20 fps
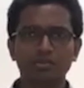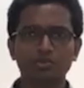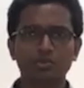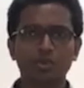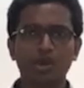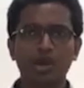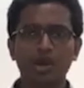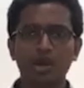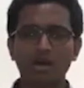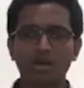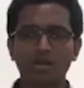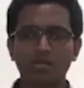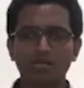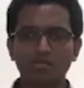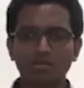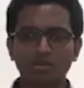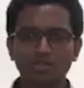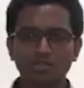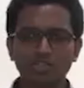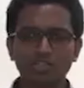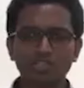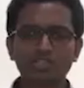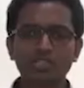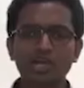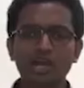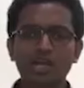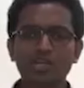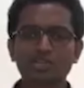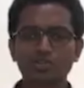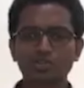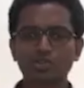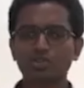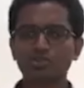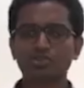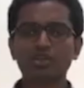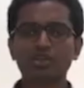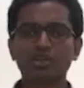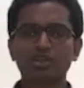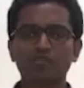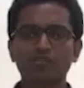So just ask
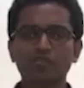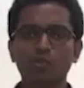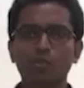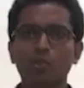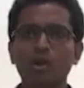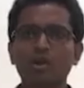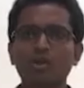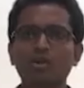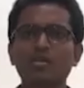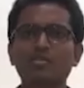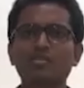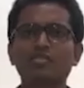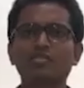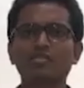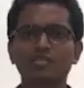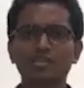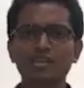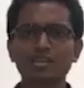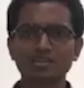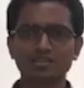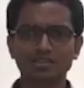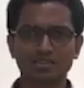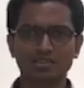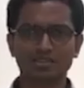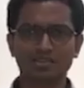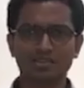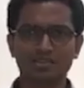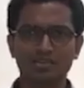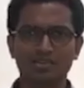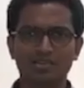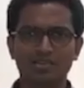yourself what are the things